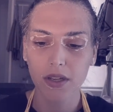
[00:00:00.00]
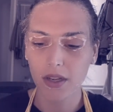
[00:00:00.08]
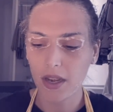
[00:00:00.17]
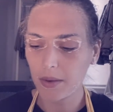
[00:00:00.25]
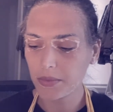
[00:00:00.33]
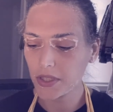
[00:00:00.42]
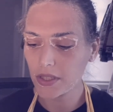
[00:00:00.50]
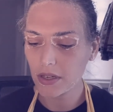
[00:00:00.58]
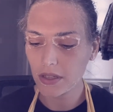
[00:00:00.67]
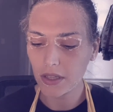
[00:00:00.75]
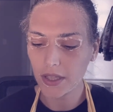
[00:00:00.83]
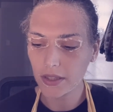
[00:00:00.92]
I'm just
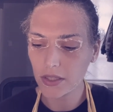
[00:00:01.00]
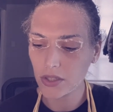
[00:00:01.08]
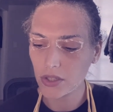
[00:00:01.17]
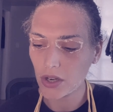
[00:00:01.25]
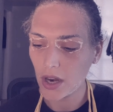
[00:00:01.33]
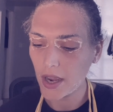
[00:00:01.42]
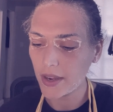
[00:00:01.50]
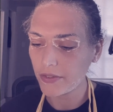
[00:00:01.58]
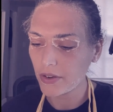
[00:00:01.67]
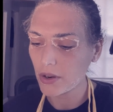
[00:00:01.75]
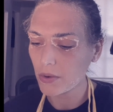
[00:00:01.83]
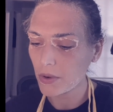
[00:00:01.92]
gonna let this dry
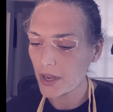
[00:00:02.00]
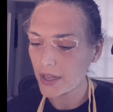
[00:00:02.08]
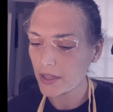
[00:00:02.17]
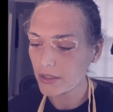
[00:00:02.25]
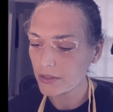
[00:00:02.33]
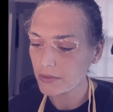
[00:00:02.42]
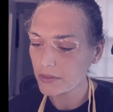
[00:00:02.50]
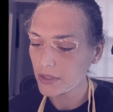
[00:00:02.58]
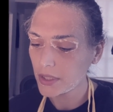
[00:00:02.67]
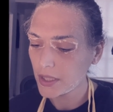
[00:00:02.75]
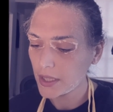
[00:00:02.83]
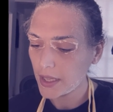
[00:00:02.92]
for a while
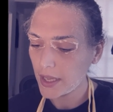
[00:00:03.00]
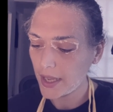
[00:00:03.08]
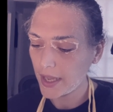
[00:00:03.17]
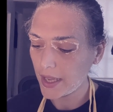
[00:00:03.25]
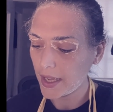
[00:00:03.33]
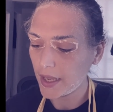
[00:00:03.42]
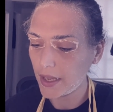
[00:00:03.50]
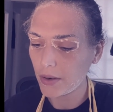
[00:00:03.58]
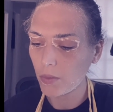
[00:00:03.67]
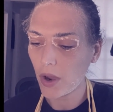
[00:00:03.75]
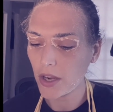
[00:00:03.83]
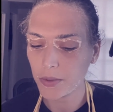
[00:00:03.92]

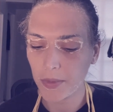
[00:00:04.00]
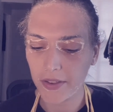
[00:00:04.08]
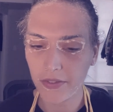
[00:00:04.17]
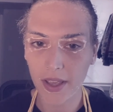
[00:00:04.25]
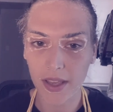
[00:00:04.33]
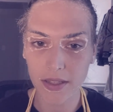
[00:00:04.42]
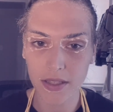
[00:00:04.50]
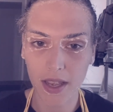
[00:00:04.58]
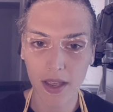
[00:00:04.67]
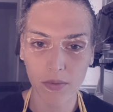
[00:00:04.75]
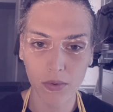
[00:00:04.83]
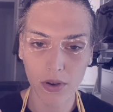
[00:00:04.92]
and wash my face,
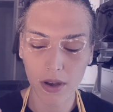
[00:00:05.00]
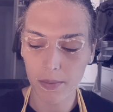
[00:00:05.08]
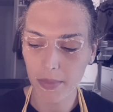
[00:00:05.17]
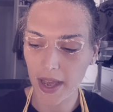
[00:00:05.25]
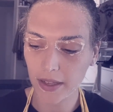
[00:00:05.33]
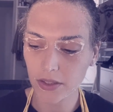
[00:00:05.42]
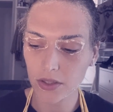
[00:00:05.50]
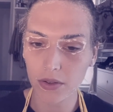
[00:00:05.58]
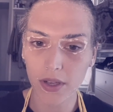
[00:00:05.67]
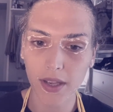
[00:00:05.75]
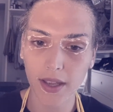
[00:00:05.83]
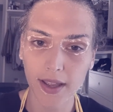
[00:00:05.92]
and we'll come back to
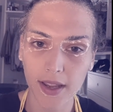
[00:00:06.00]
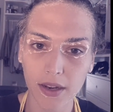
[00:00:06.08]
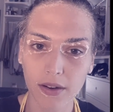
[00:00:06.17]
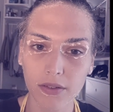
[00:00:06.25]
it and